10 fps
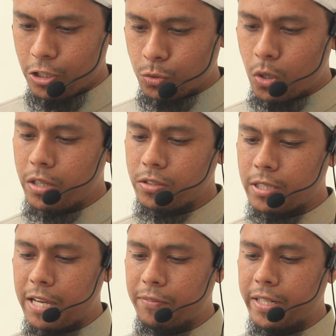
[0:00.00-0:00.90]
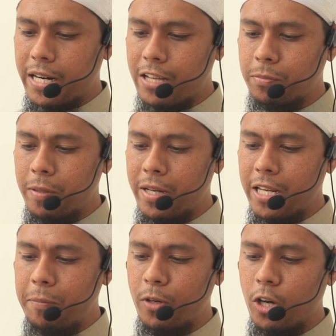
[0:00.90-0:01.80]
Swallowing saliva that has been
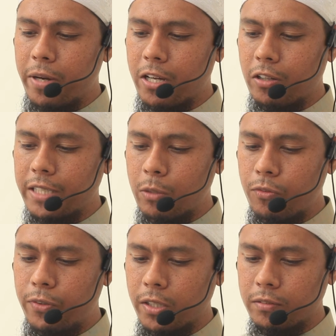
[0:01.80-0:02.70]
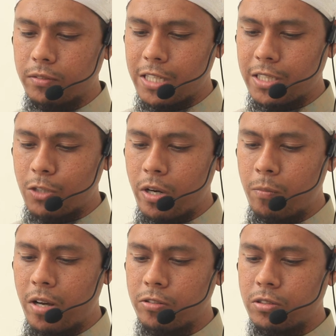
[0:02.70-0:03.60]
made impure by contact with filth, such as
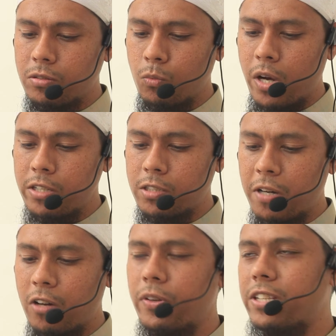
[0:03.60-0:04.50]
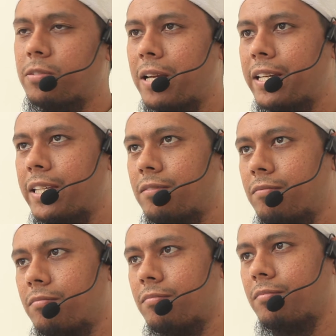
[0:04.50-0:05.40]
when one's mouth is bloody.
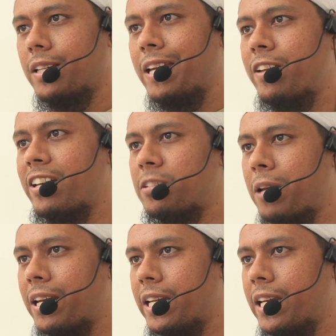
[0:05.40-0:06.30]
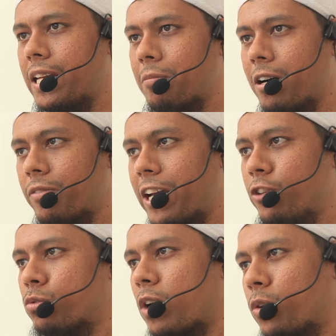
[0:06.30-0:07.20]
If there is blood in the mouth and
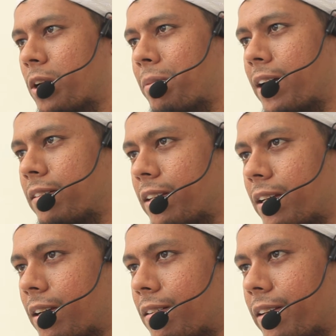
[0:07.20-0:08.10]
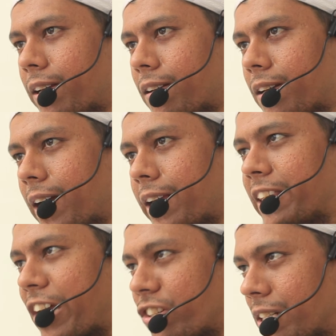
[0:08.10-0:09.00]
you swallow the blood
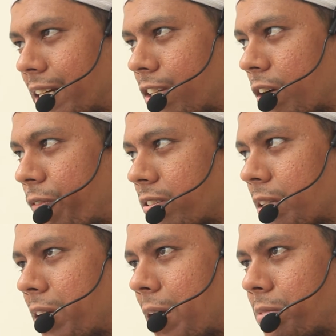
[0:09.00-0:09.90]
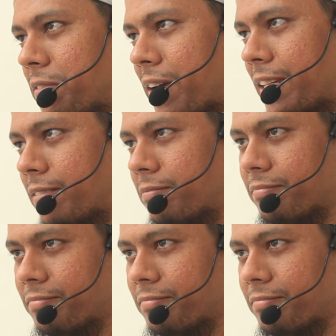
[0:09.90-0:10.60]
intentionally, your fasting becomes invalid.